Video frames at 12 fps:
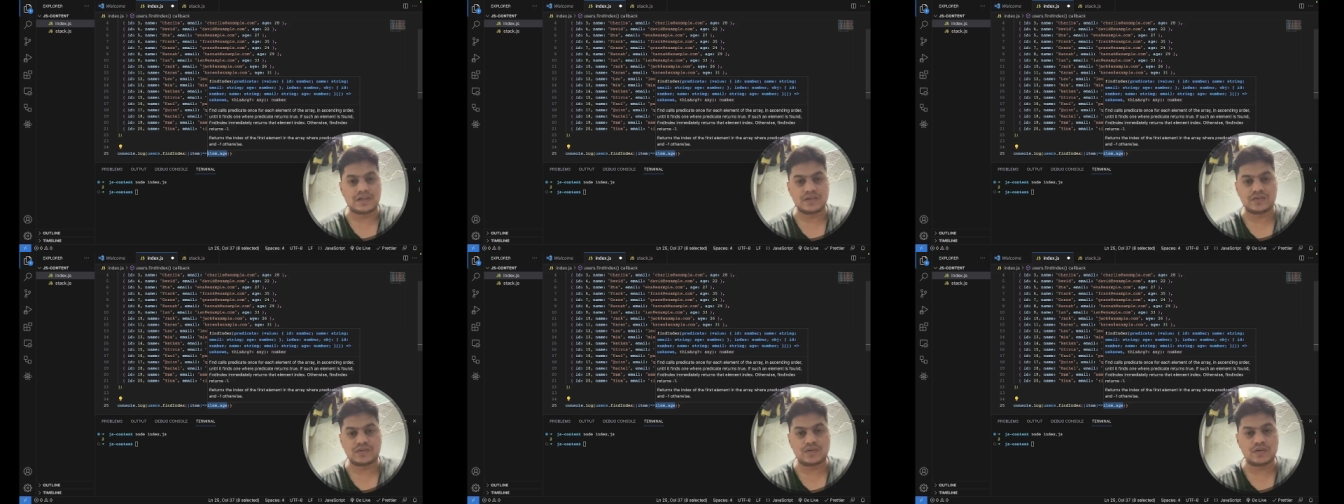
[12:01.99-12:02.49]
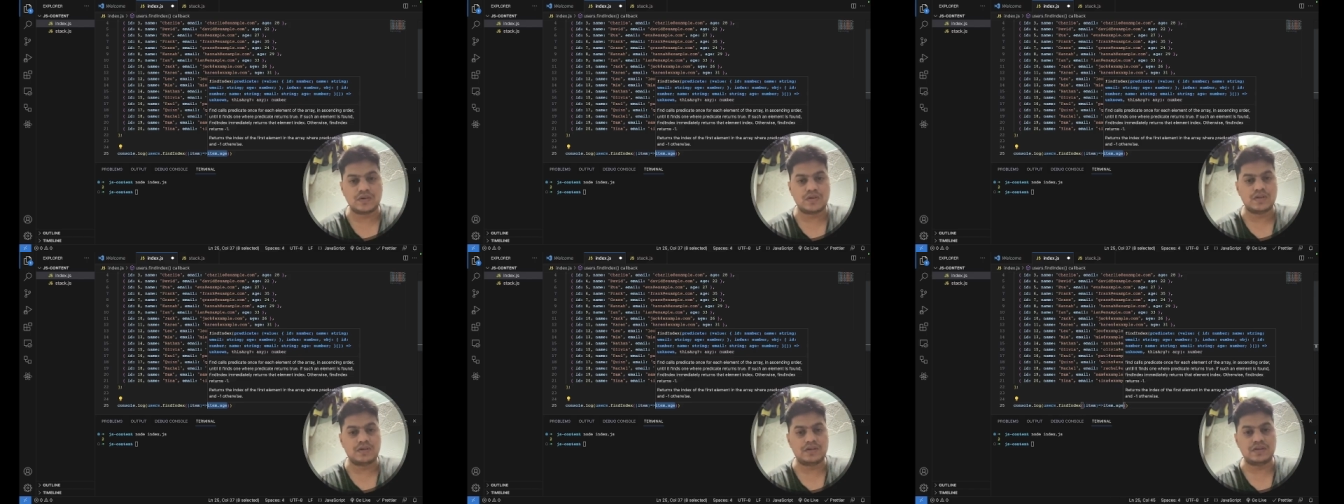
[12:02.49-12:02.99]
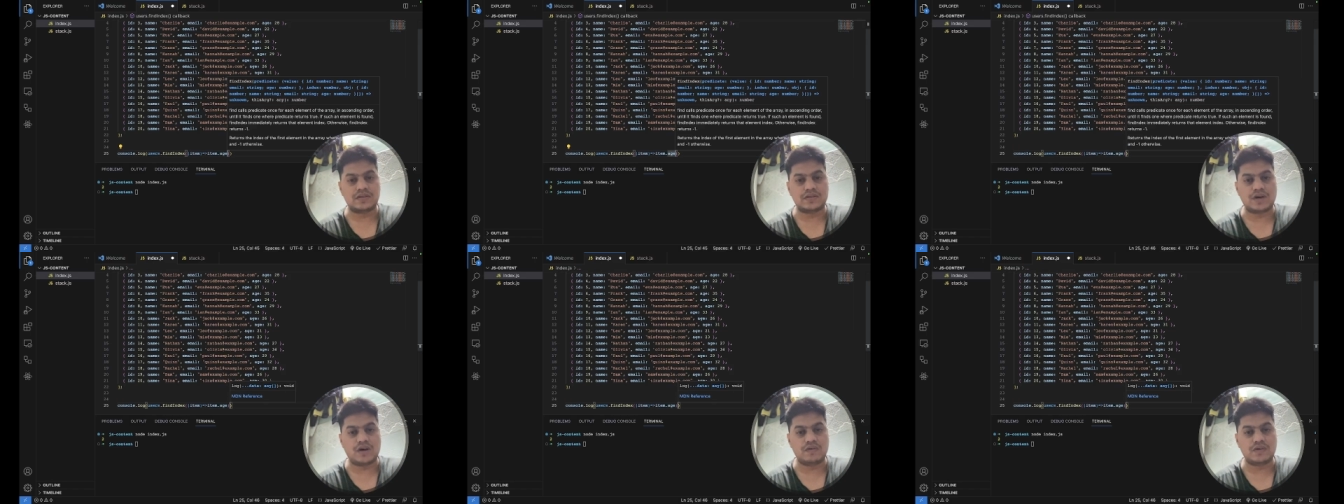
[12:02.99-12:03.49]
So this is
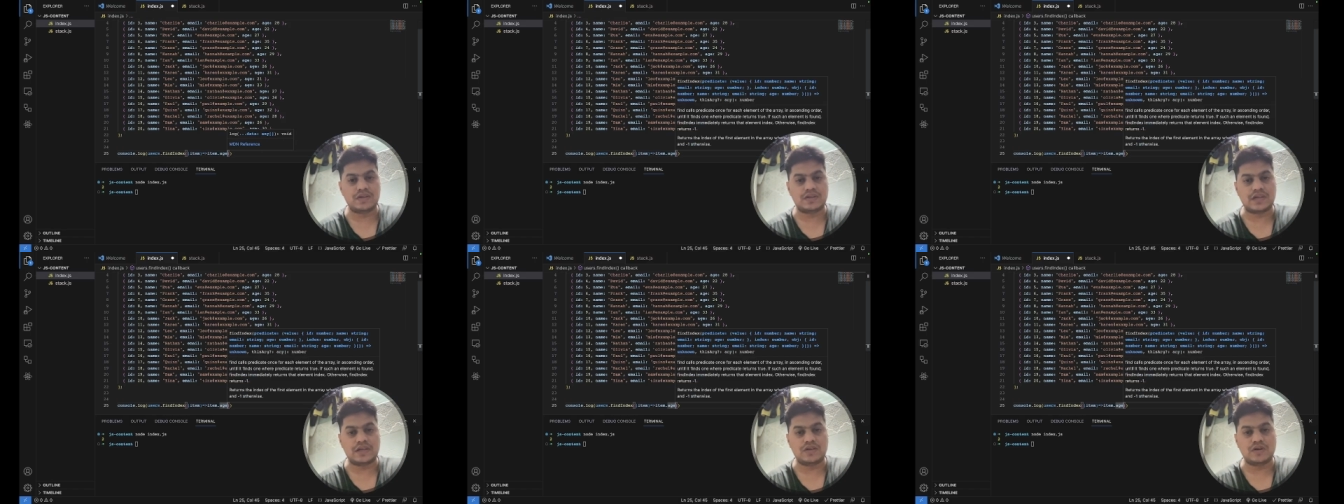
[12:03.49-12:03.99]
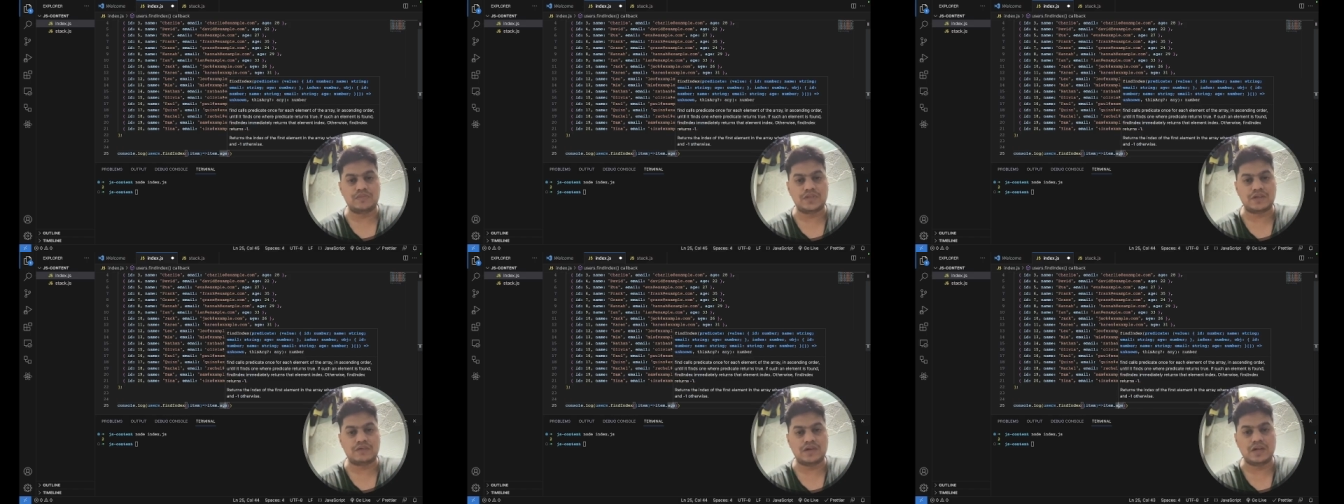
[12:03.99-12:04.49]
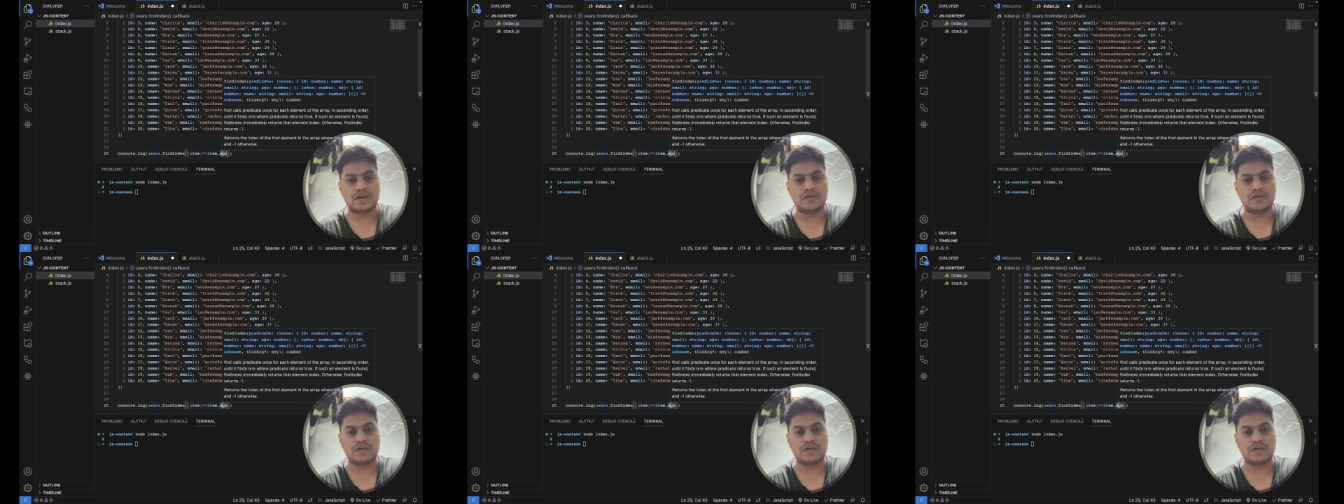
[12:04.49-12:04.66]
how inside the object we are